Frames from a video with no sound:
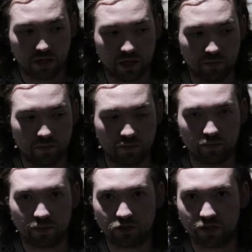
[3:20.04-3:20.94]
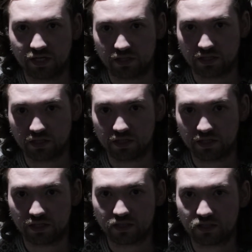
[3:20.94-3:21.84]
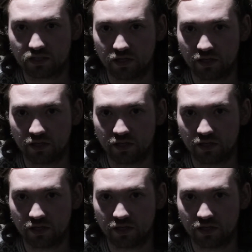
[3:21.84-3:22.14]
me training as a scientist,